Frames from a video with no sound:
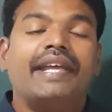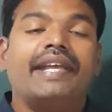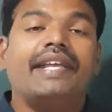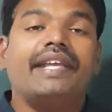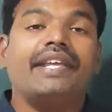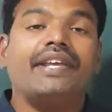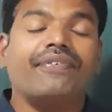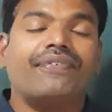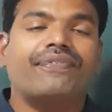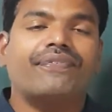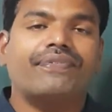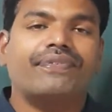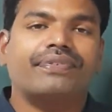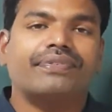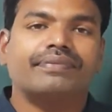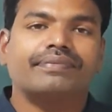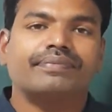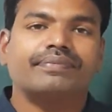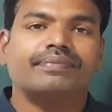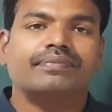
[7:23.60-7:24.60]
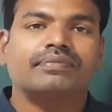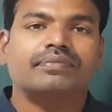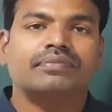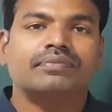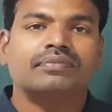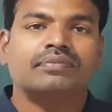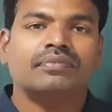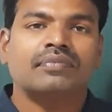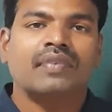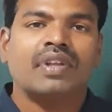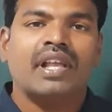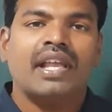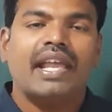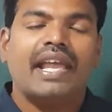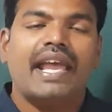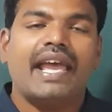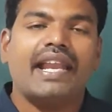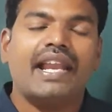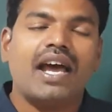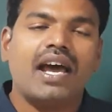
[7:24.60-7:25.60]
if
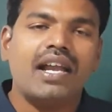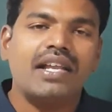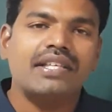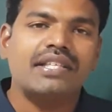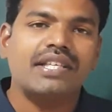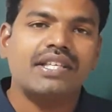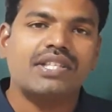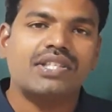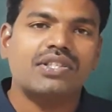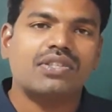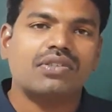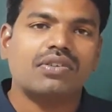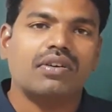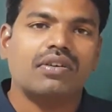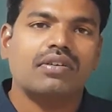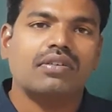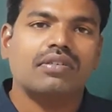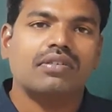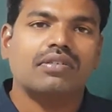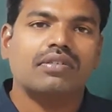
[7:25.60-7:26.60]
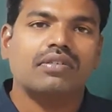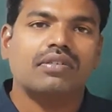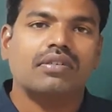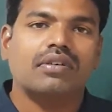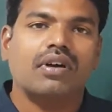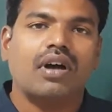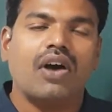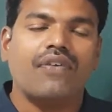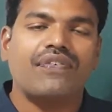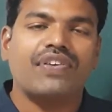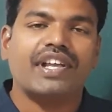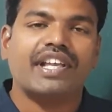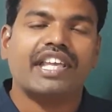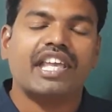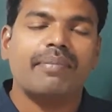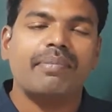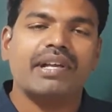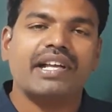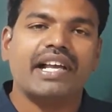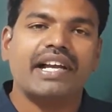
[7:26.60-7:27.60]
analysis of a
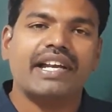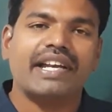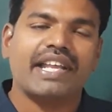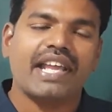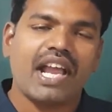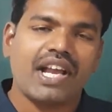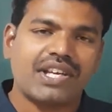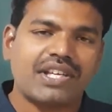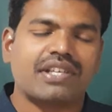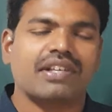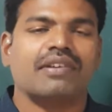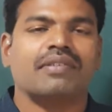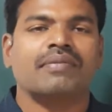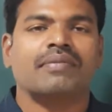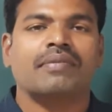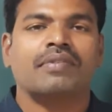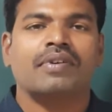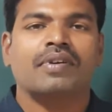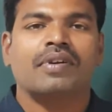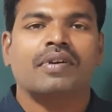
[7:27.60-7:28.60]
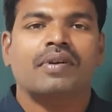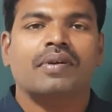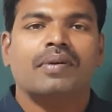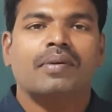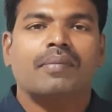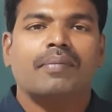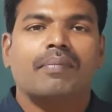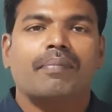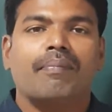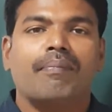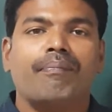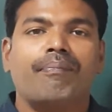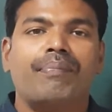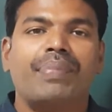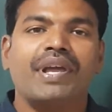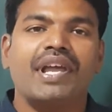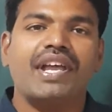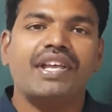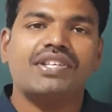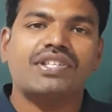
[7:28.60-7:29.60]
chemical reaction
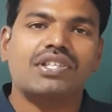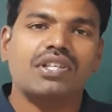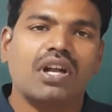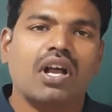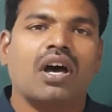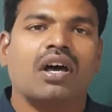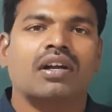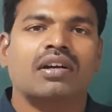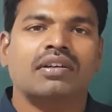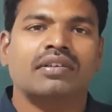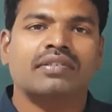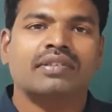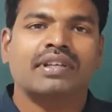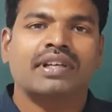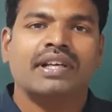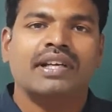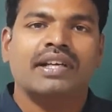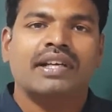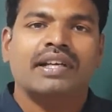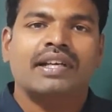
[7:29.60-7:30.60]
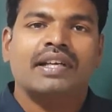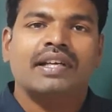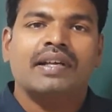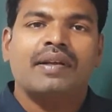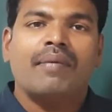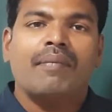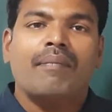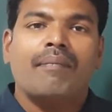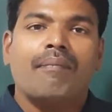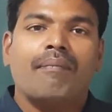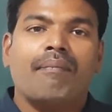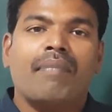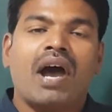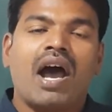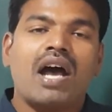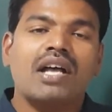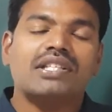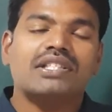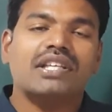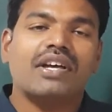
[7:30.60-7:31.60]
based on
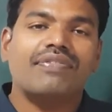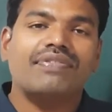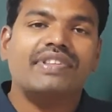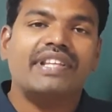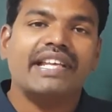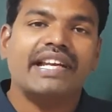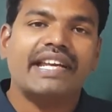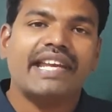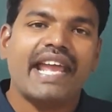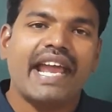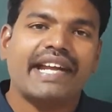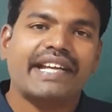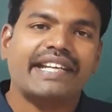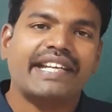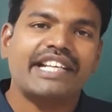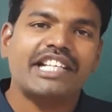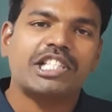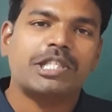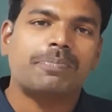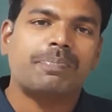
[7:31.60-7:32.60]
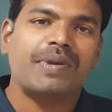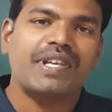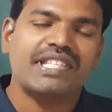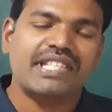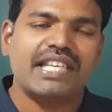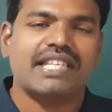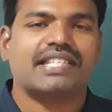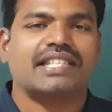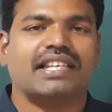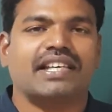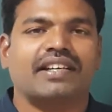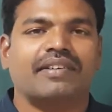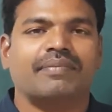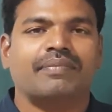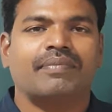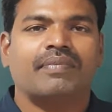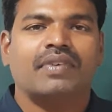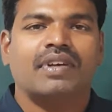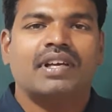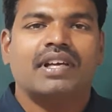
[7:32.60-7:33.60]
mass of the reacting species,
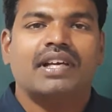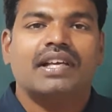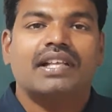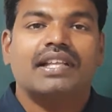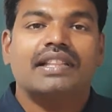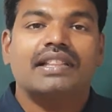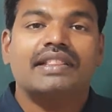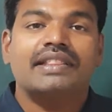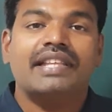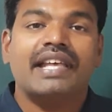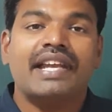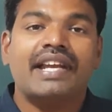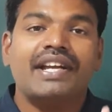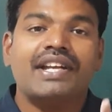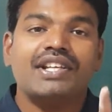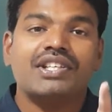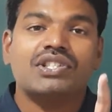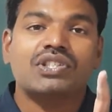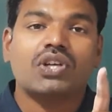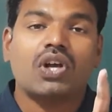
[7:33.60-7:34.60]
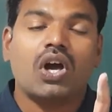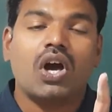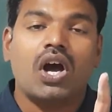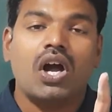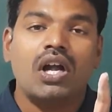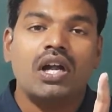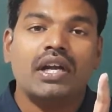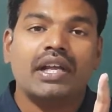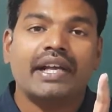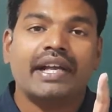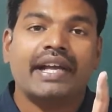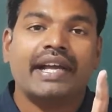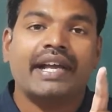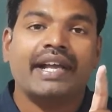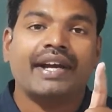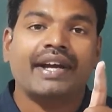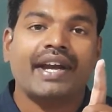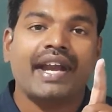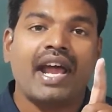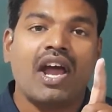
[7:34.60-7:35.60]
then it is called
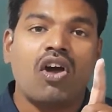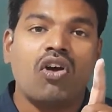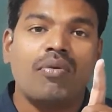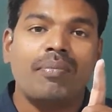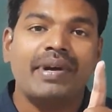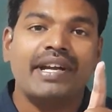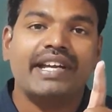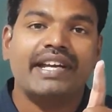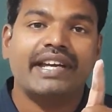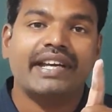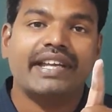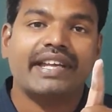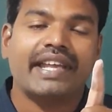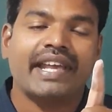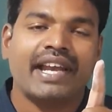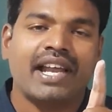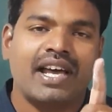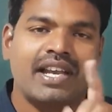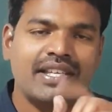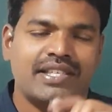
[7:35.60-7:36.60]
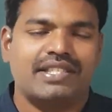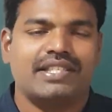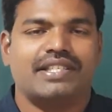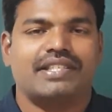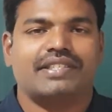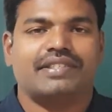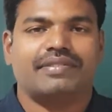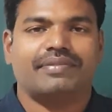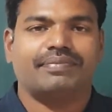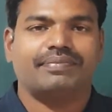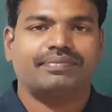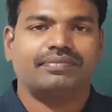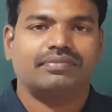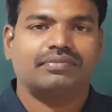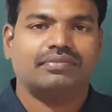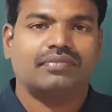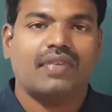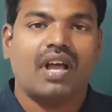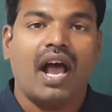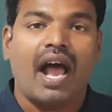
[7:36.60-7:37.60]
gravimetric analysis.
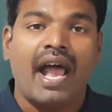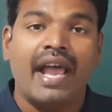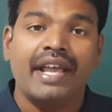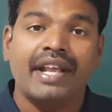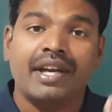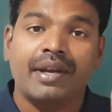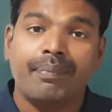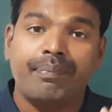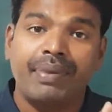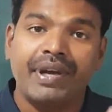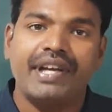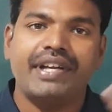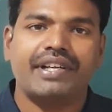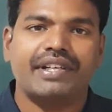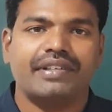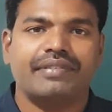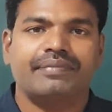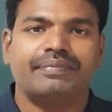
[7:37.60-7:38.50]
I repeat,